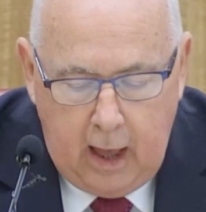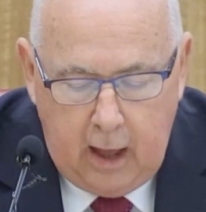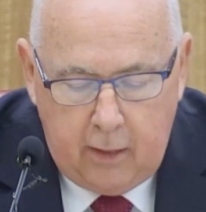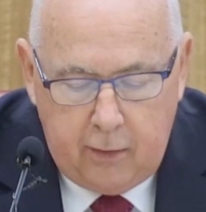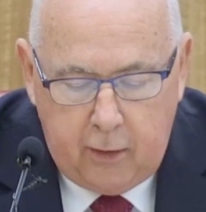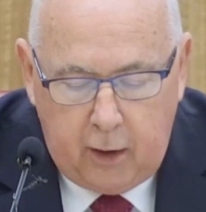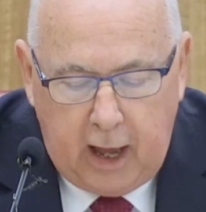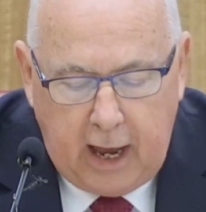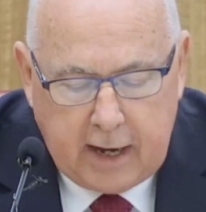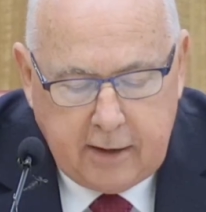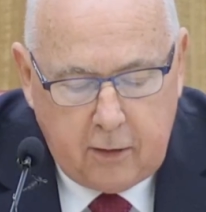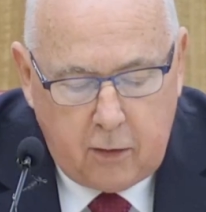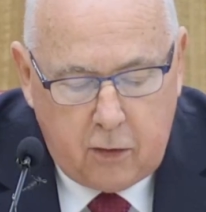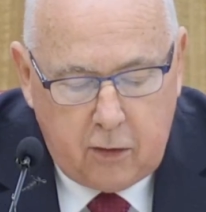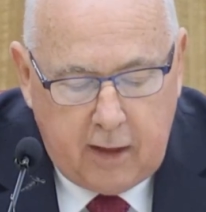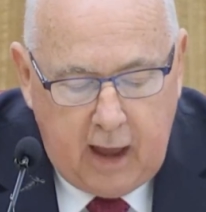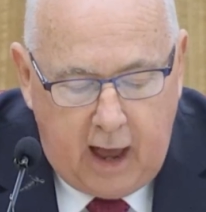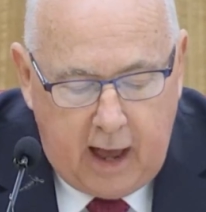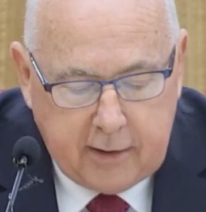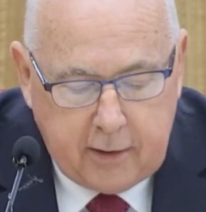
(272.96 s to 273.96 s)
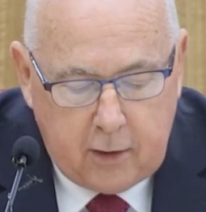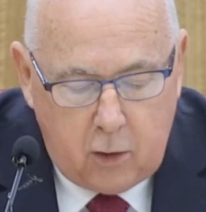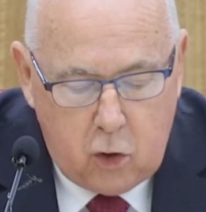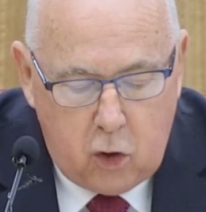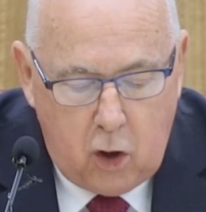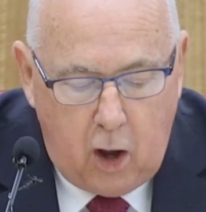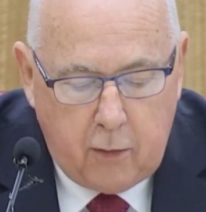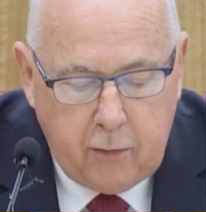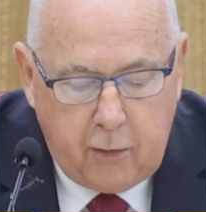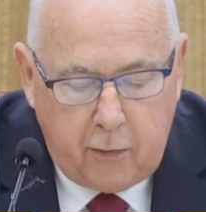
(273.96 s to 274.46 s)
The latest data
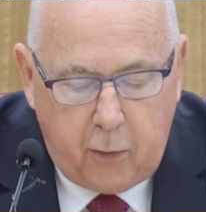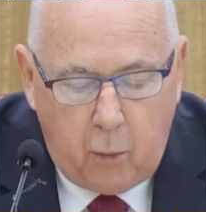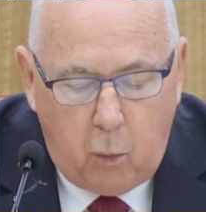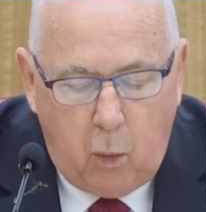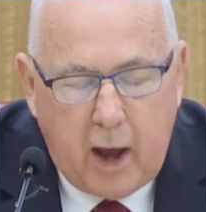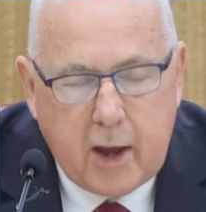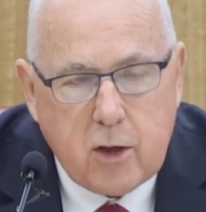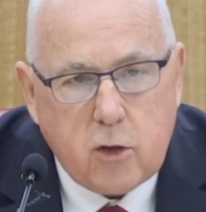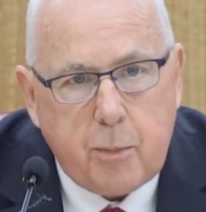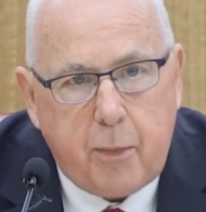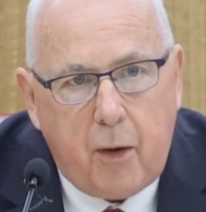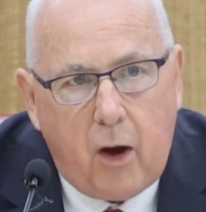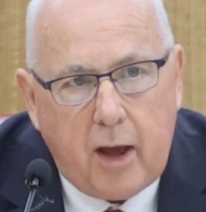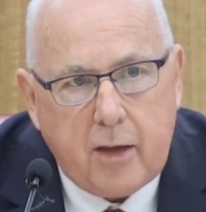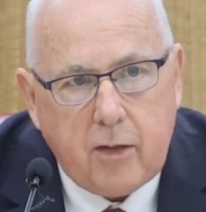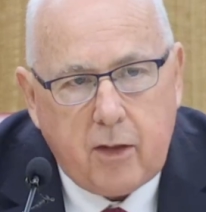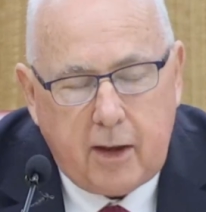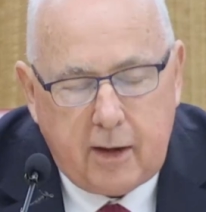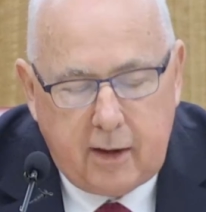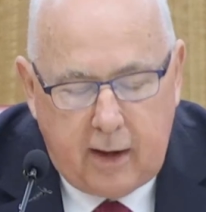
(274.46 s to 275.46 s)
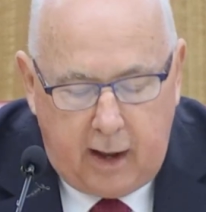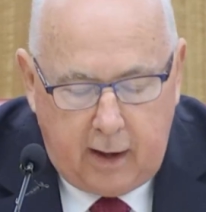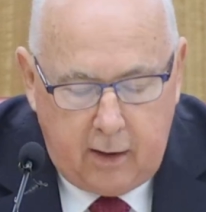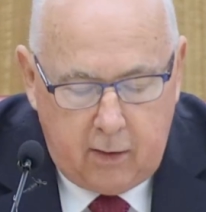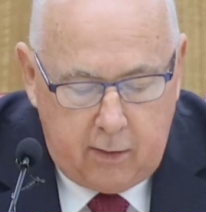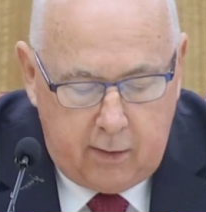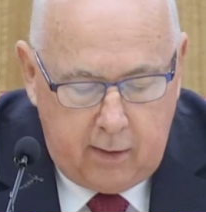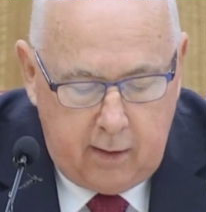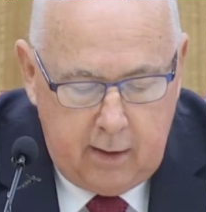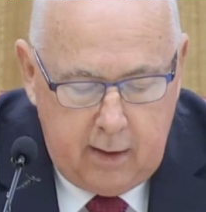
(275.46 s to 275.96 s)
show that the Wage Price
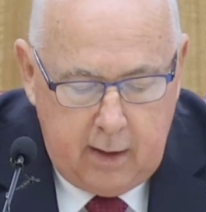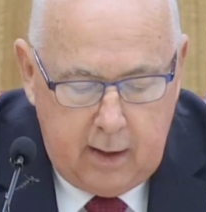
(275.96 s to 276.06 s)
Index